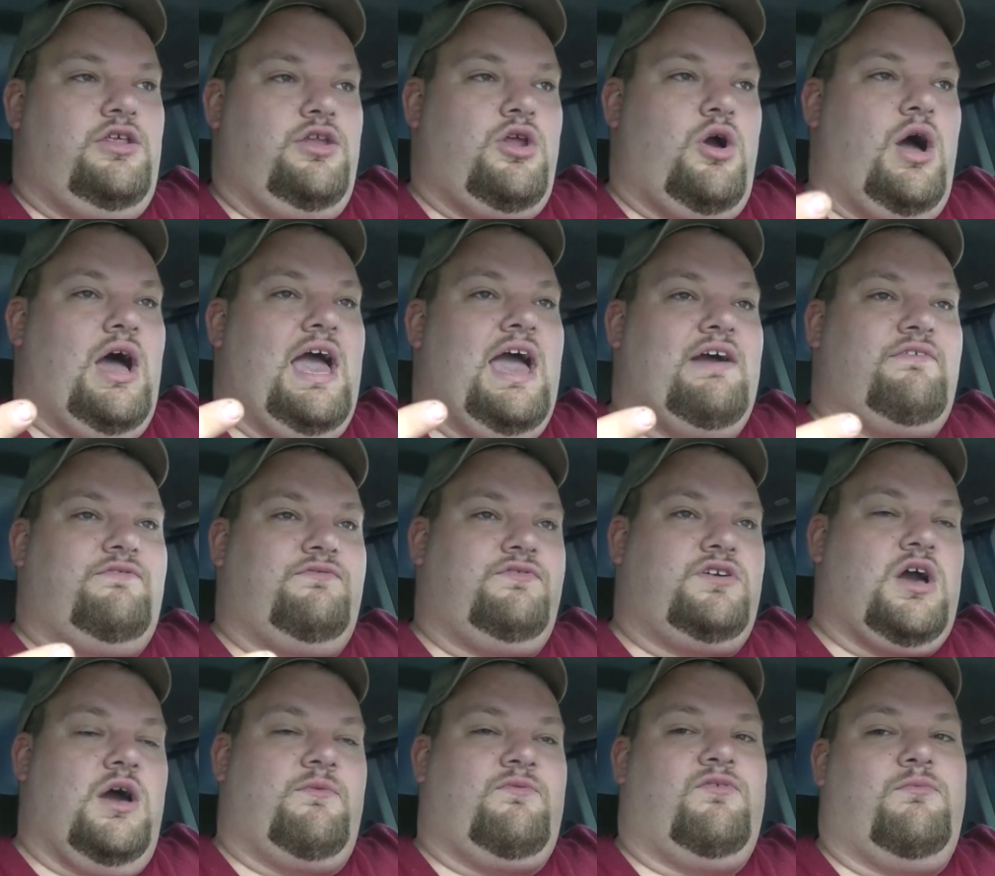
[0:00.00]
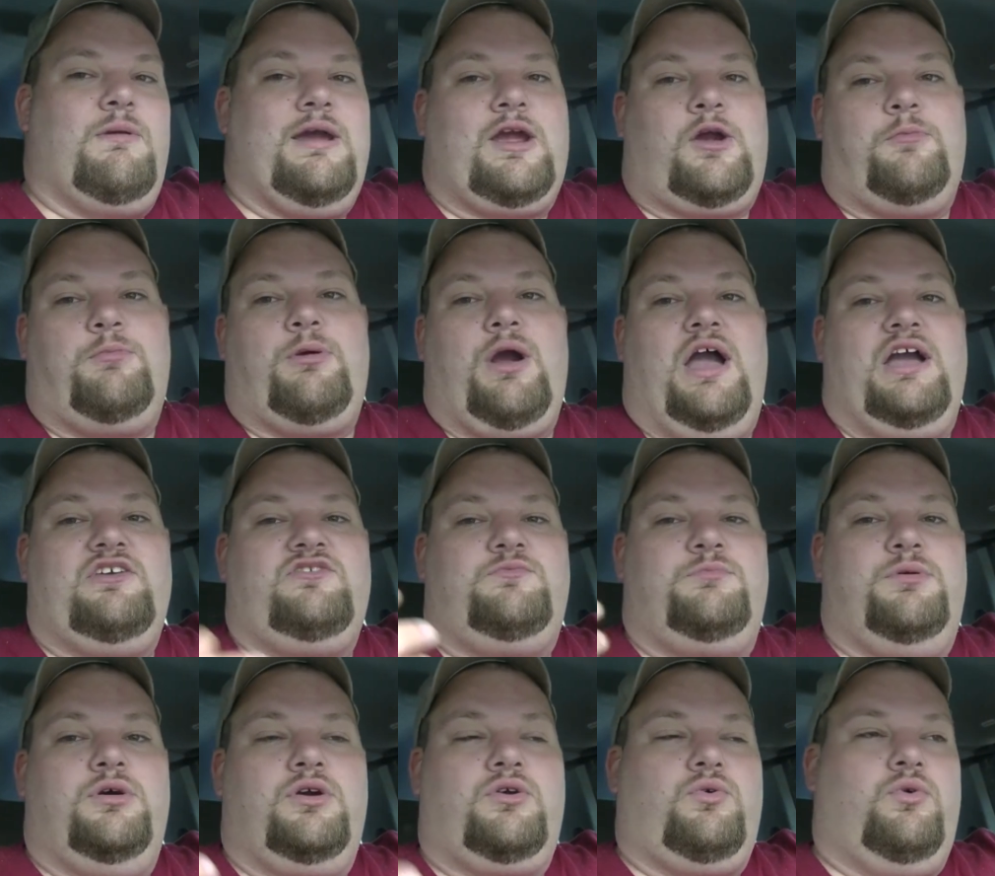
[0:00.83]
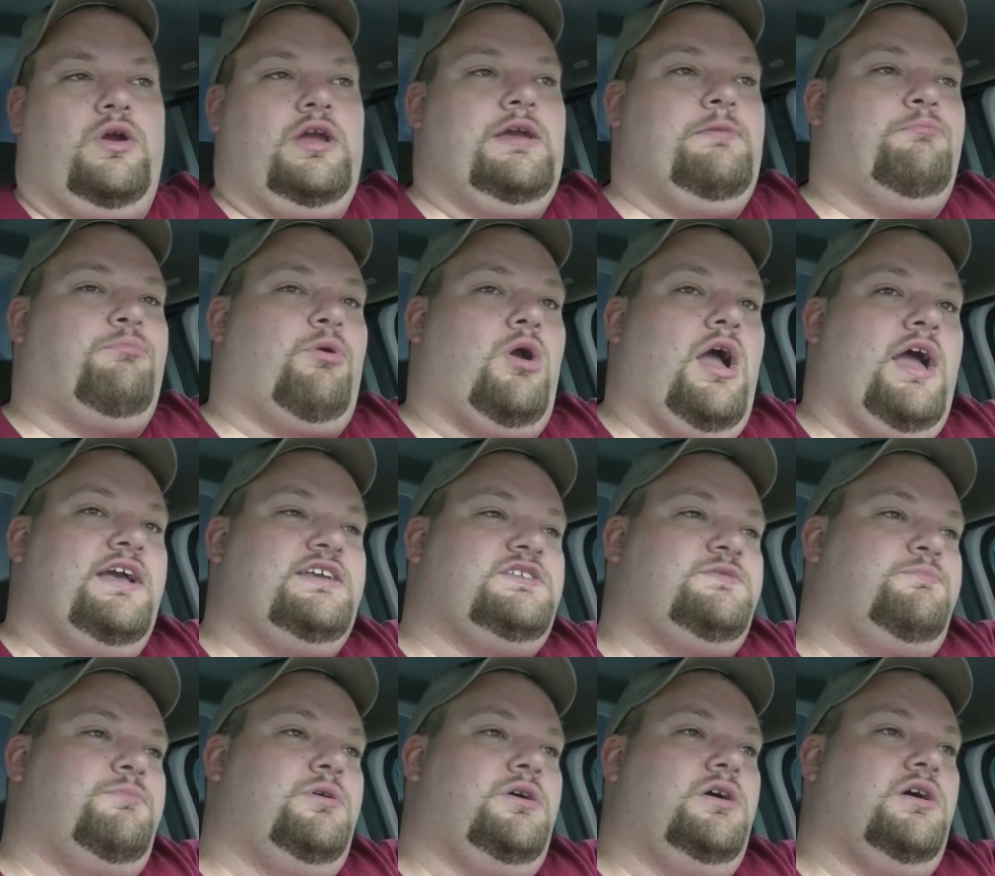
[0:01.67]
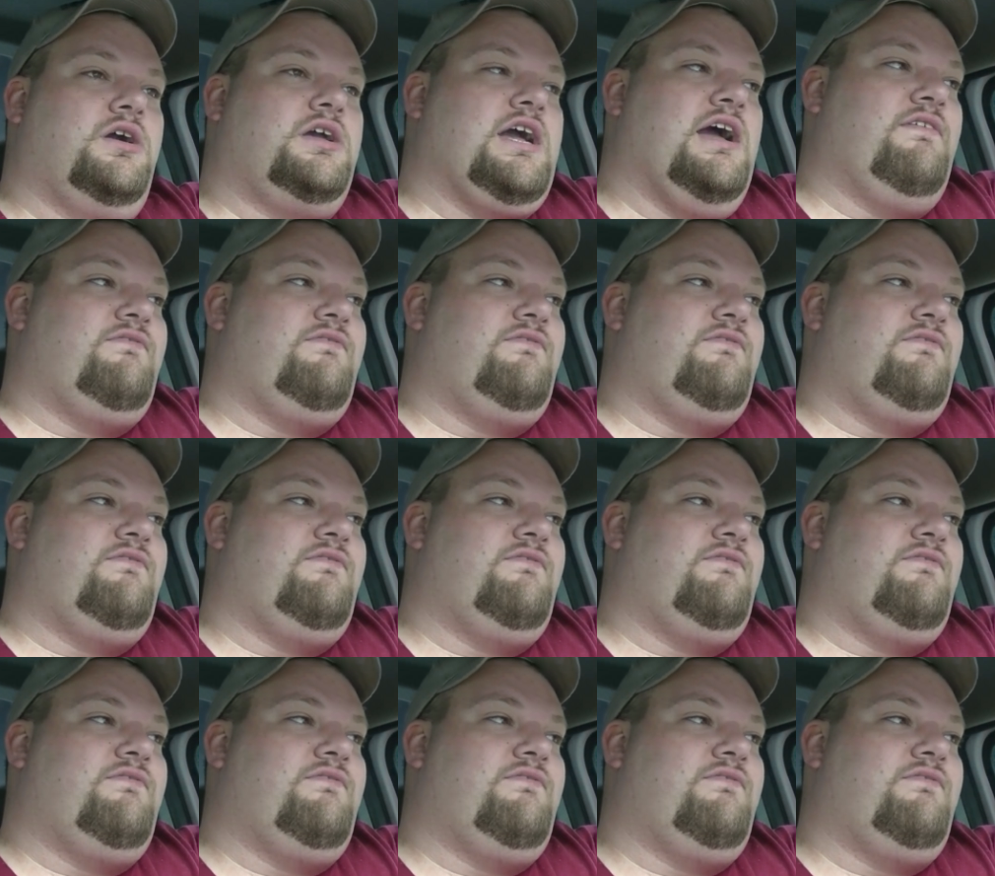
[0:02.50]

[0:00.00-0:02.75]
you know, I have Comfort Maker price book, Ream price book.